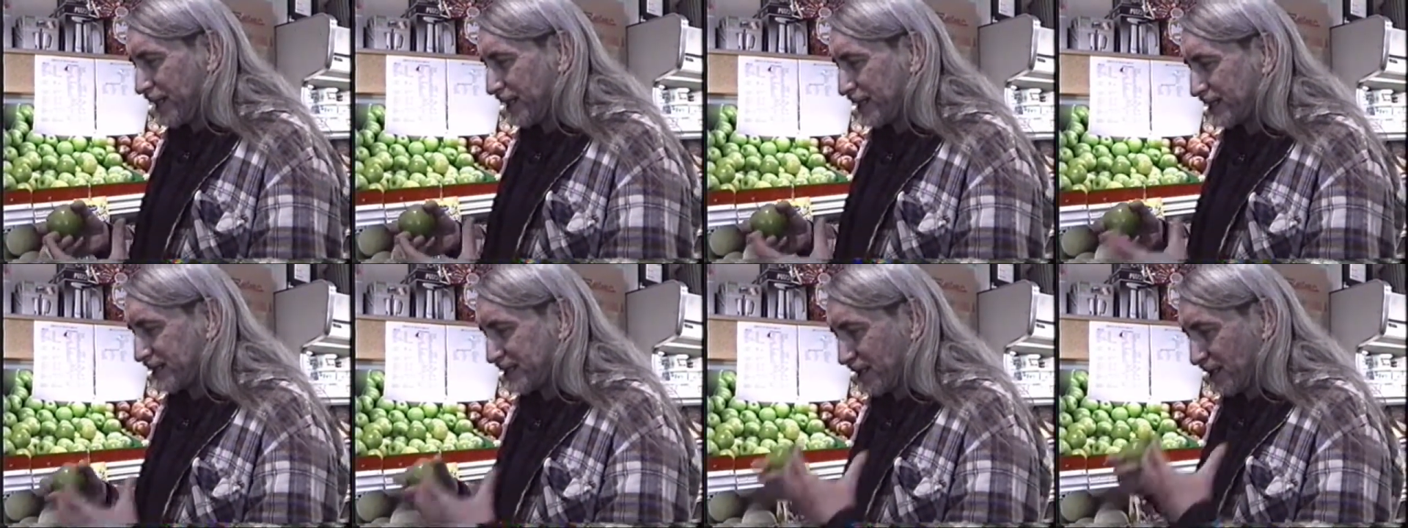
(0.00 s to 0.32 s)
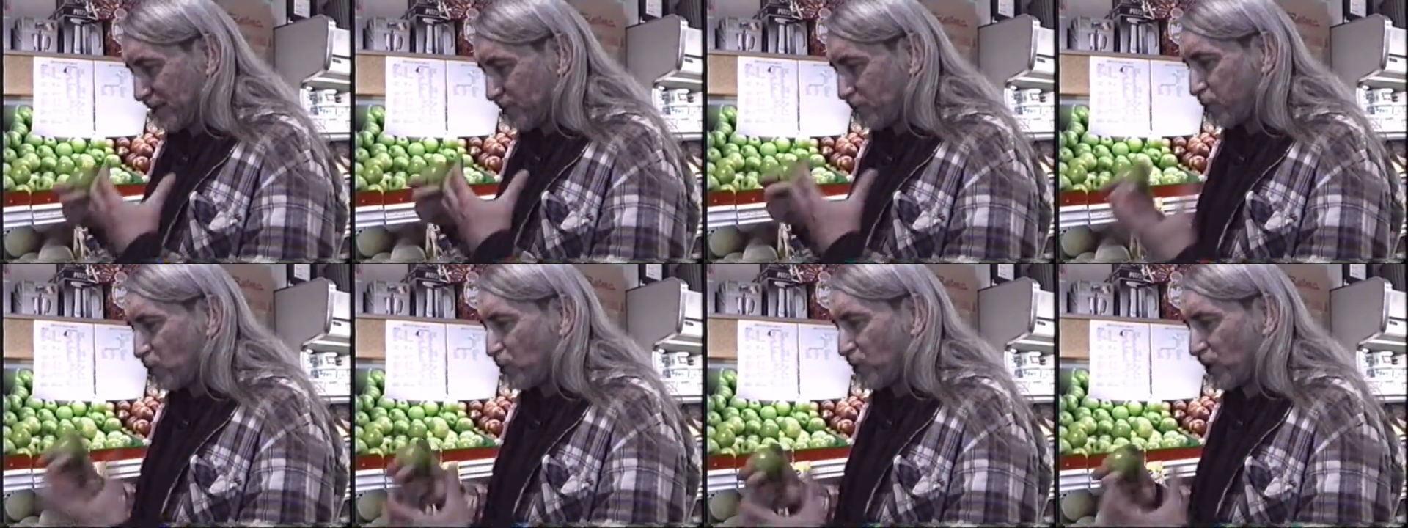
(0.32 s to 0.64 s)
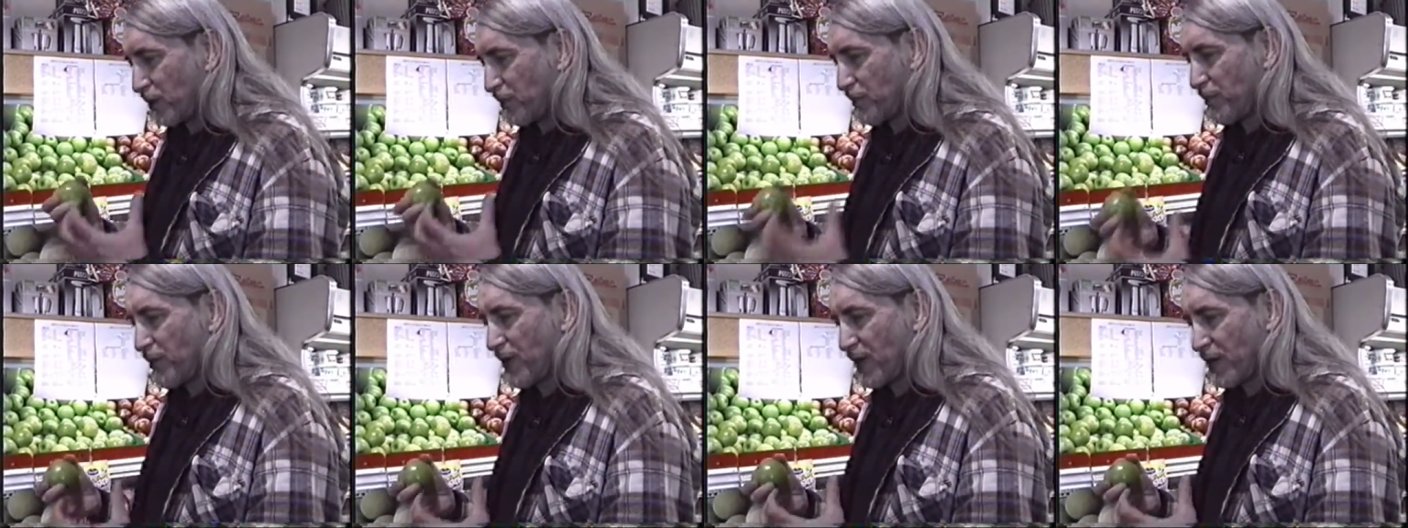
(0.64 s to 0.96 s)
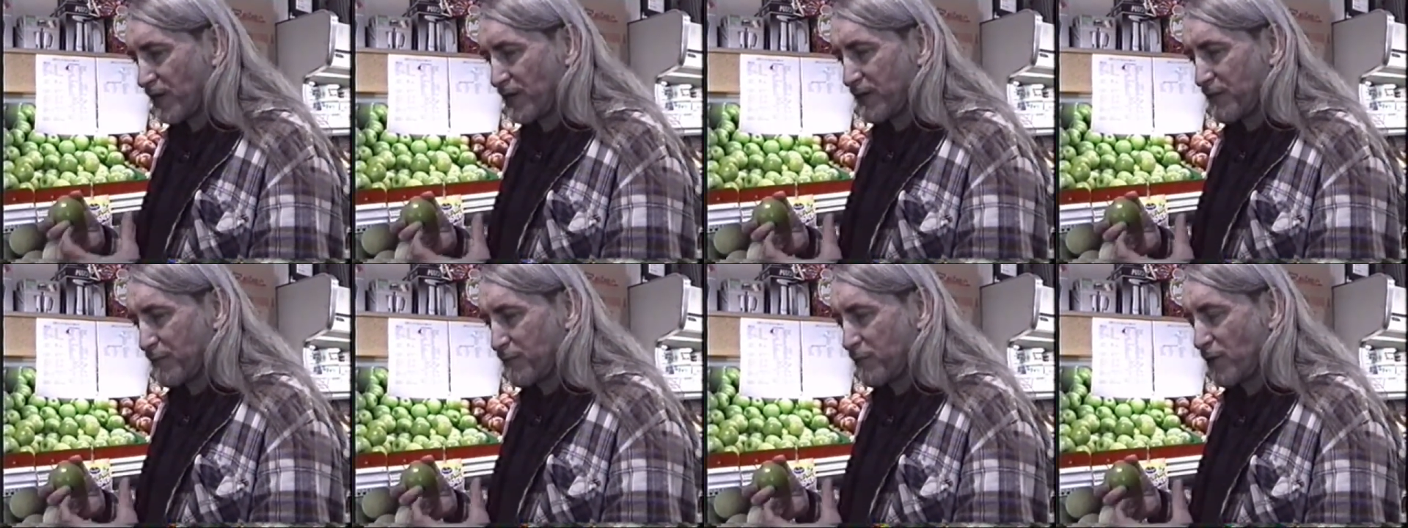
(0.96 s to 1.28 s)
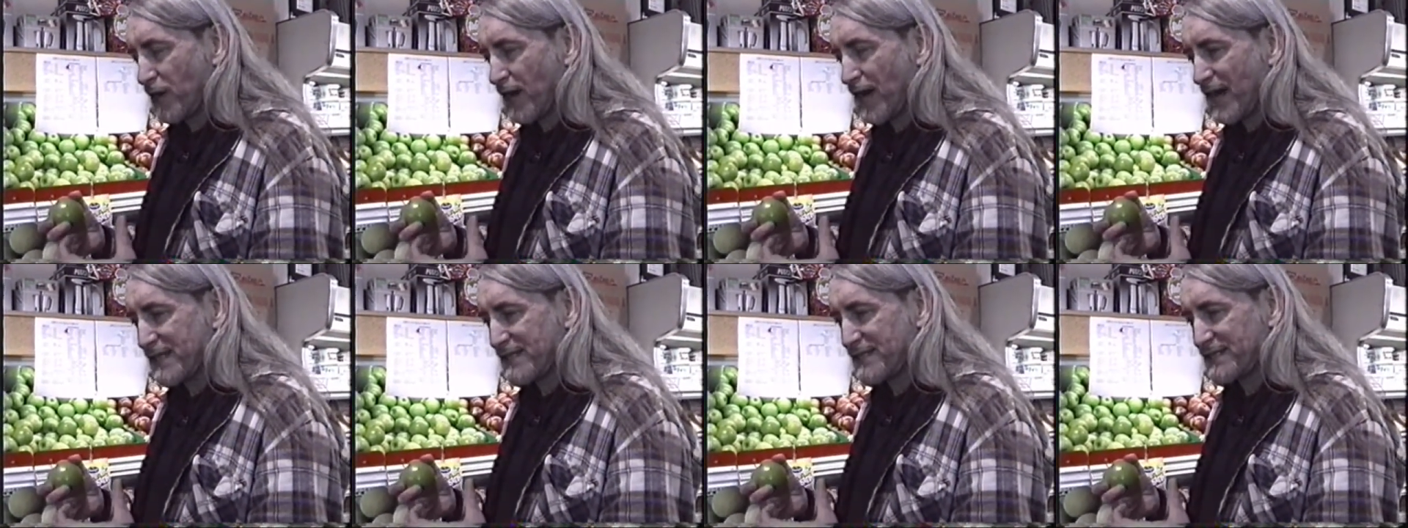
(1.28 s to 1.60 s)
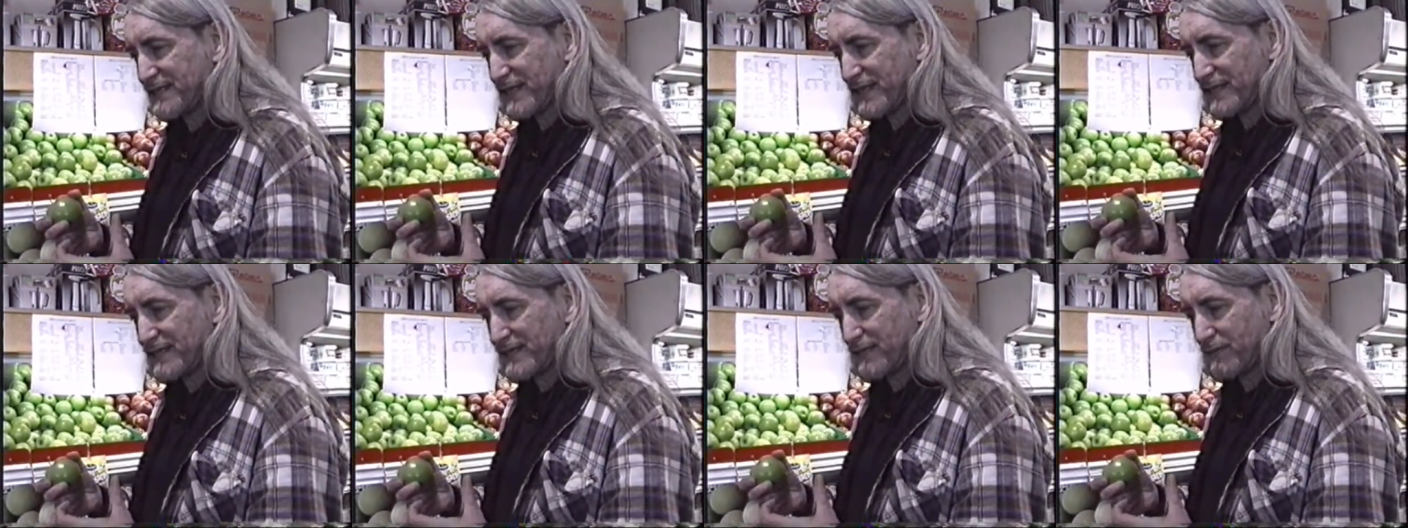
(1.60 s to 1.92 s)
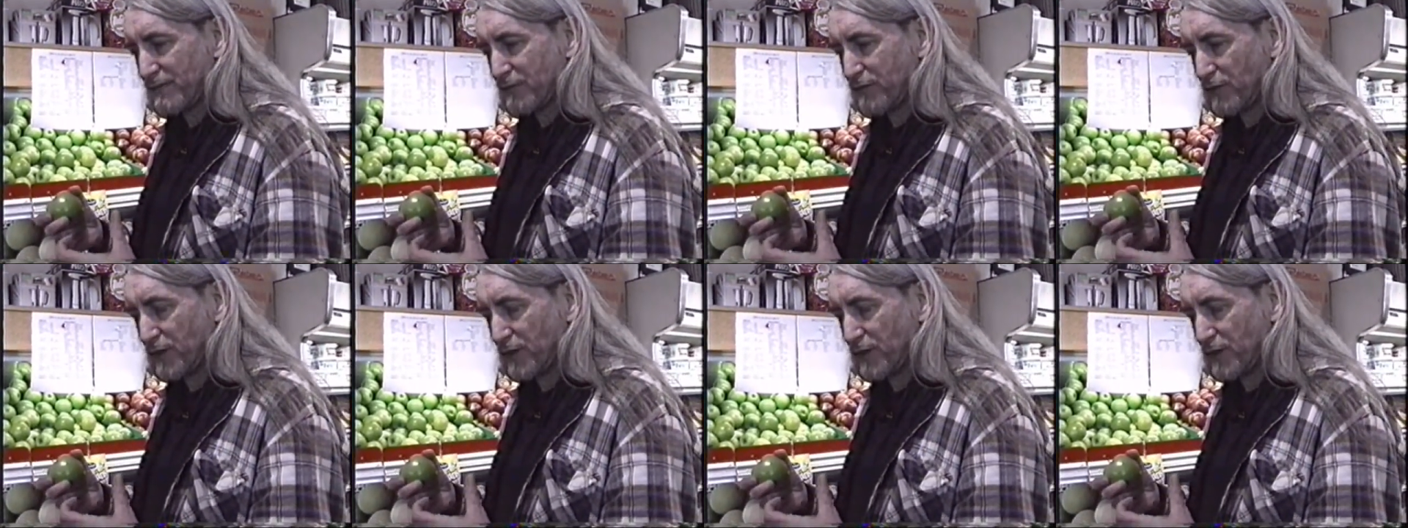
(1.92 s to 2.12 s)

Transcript: is an important part of the process of